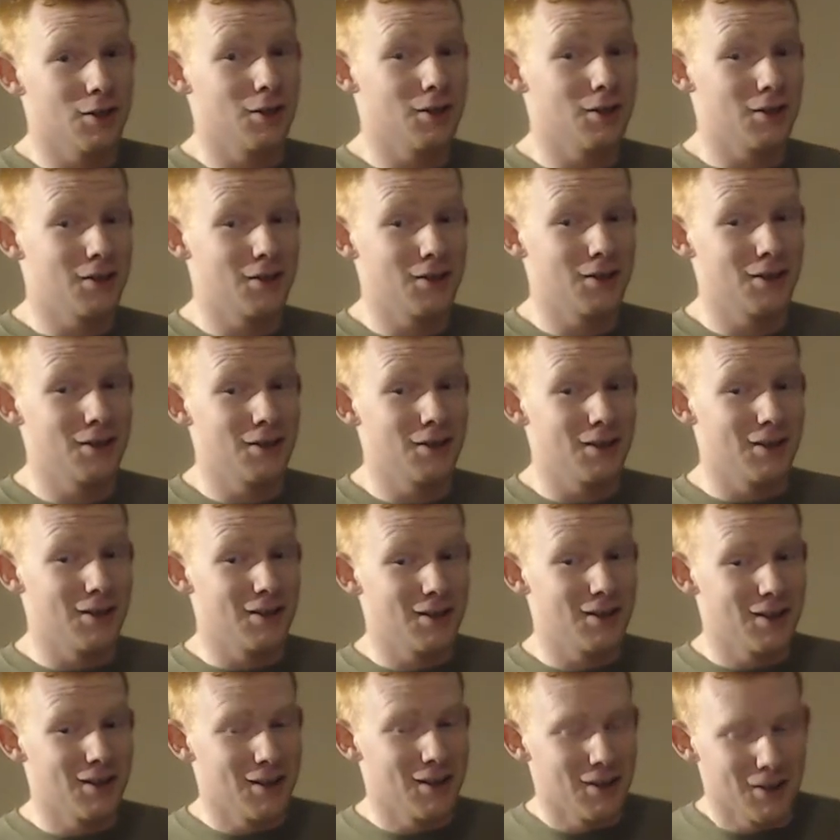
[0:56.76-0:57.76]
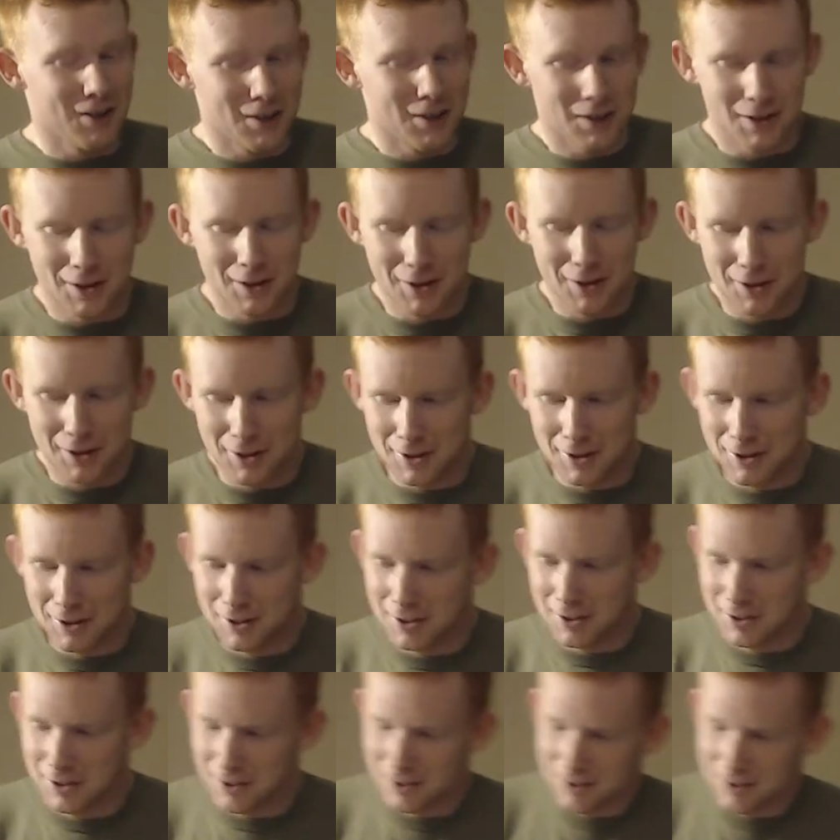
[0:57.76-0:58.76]

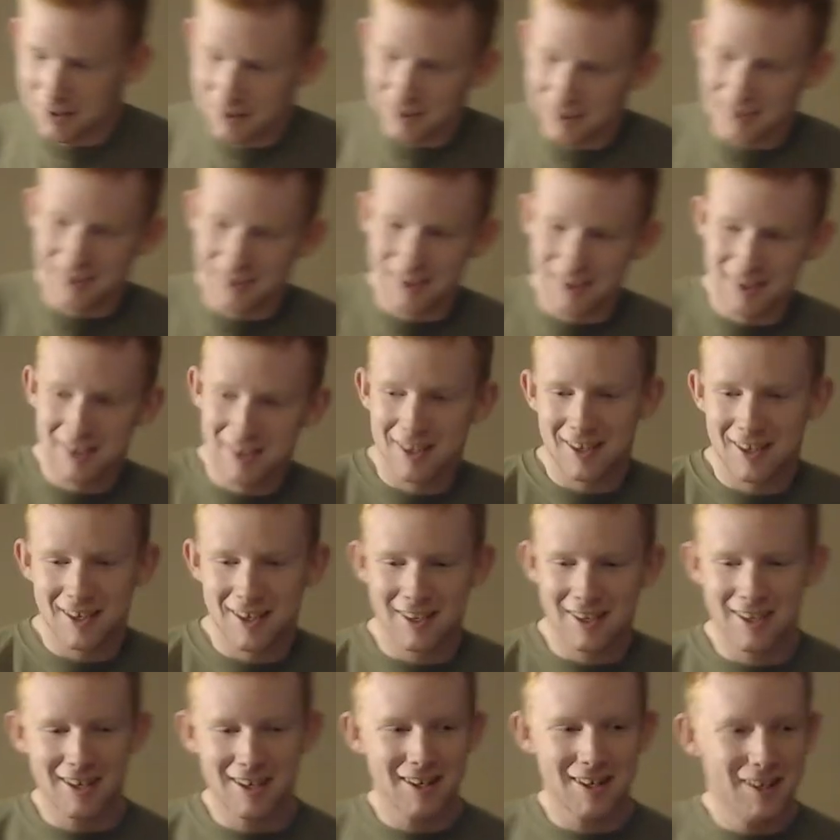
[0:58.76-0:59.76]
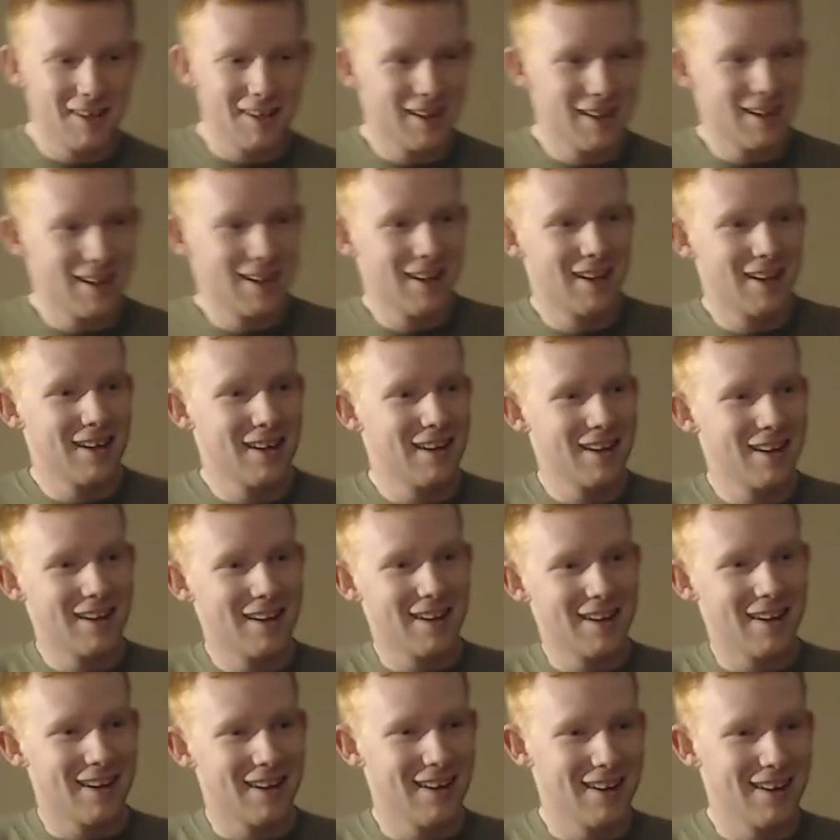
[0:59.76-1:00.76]

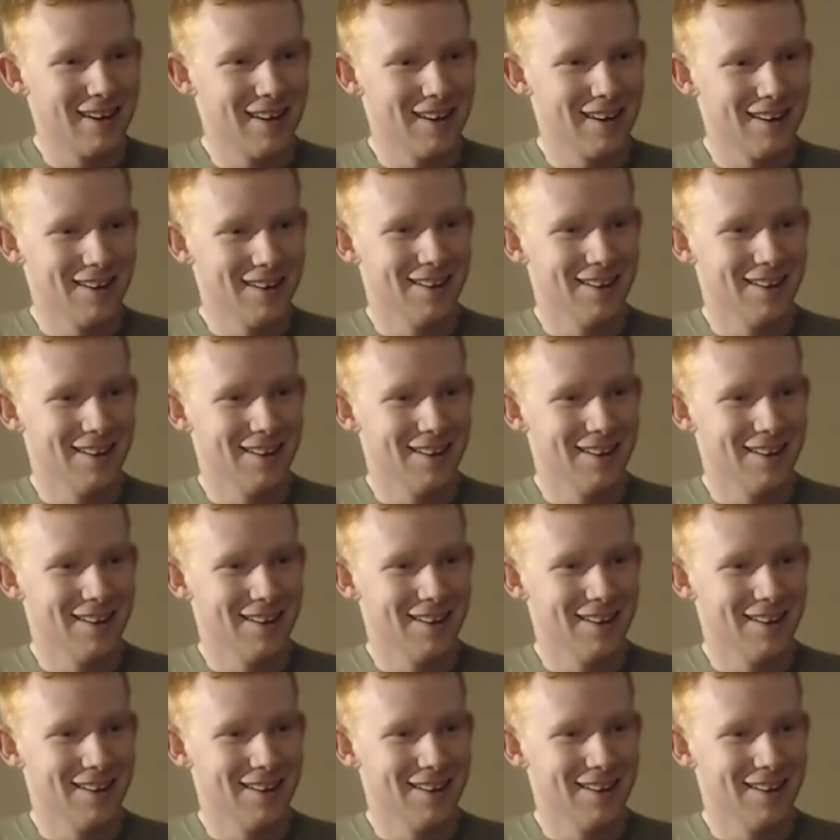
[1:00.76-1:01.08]
(no one is talking)